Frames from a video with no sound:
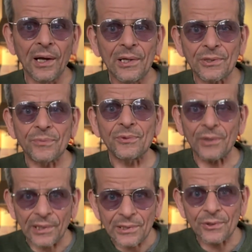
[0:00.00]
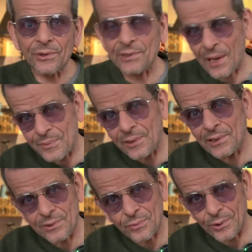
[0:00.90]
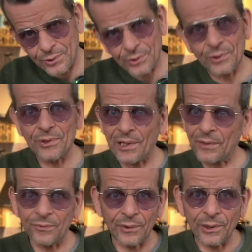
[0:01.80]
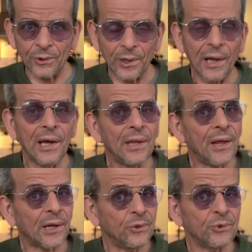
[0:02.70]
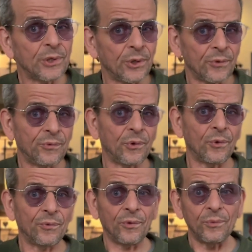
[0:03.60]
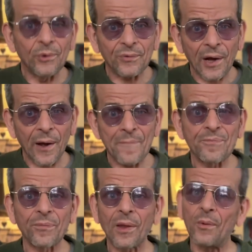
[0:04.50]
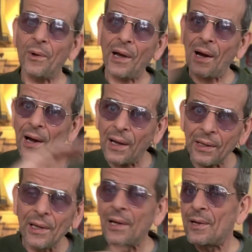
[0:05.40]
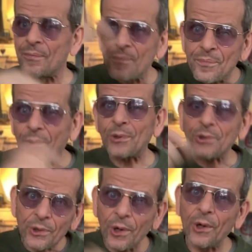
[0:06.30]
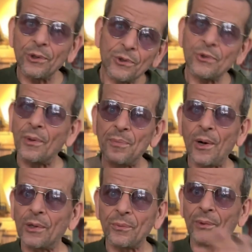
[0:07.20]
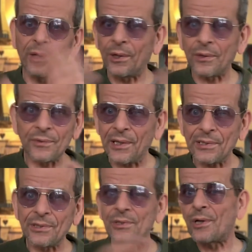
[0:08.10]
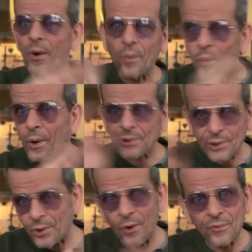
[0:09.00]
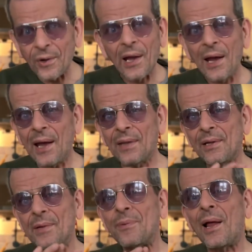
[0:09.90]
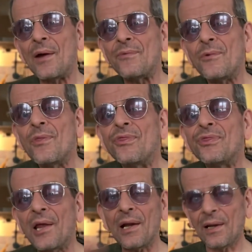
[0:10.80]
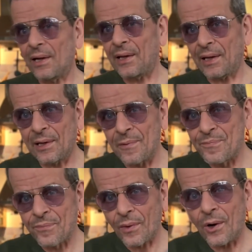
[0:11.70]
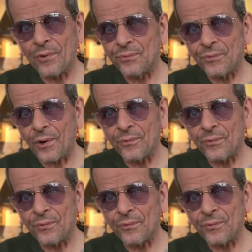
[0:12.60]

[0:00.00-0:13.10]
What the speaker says: Some traditional Japanese washes that are really good, that are used a lot for wood fire, where I brush it on to a pot with a lot of textures, wash it off, and then apply a very thin layer of